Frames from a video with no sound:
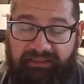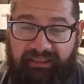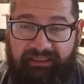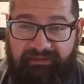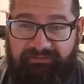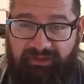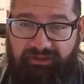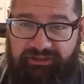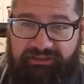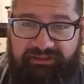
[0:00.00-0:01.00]
they
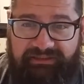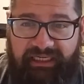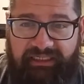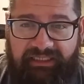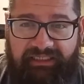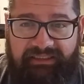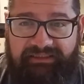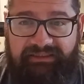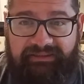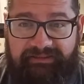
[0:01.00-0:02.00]
launched the satellite
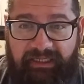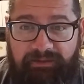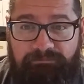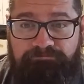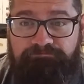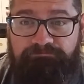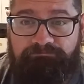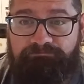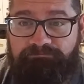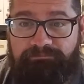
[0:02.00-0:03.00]
into the sun.
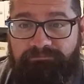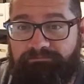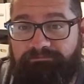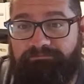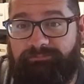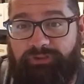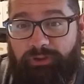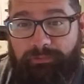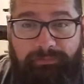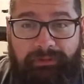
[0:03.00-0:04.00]

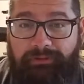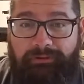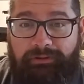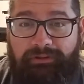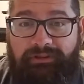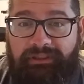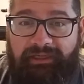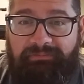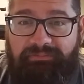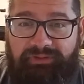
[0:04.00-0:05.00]
So,
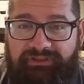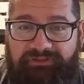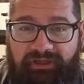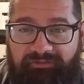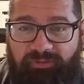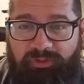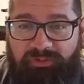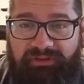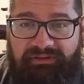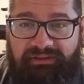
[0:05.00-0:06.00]
yeah, pretty
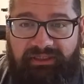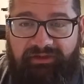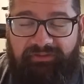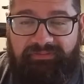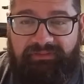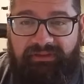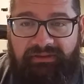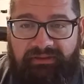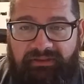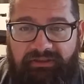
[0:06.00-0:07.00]
straightforward. You know,
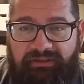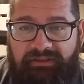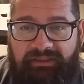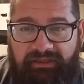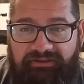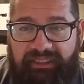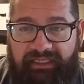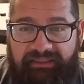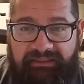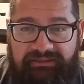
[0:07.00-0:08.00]
there's
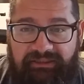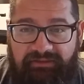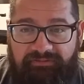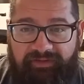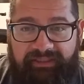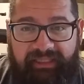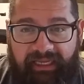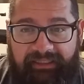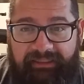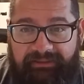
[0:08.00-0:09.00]
aliens here, fight the
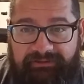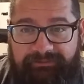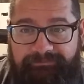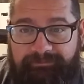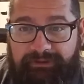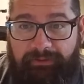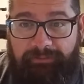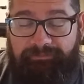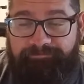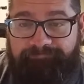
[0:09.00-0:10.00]
aliens. So,
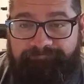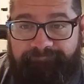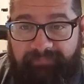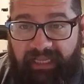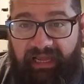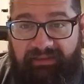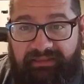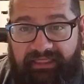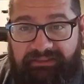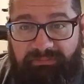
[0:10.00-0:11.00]
yeah,
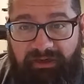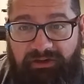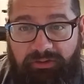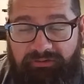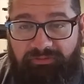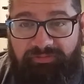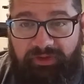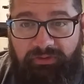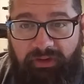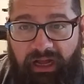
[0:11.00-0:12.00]
that's my quick
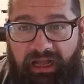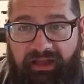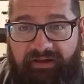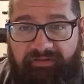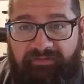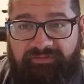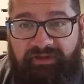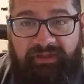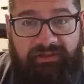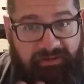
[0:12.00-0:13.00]
review of
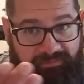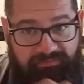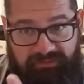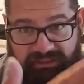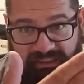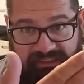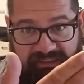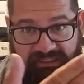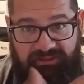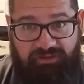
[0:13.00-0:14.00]

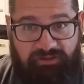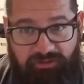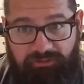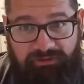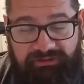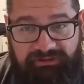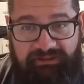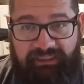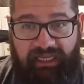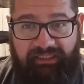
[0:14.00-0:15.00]
DC Dark Horse
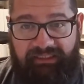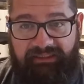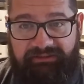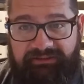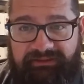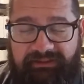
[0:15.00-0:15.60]
Aliens.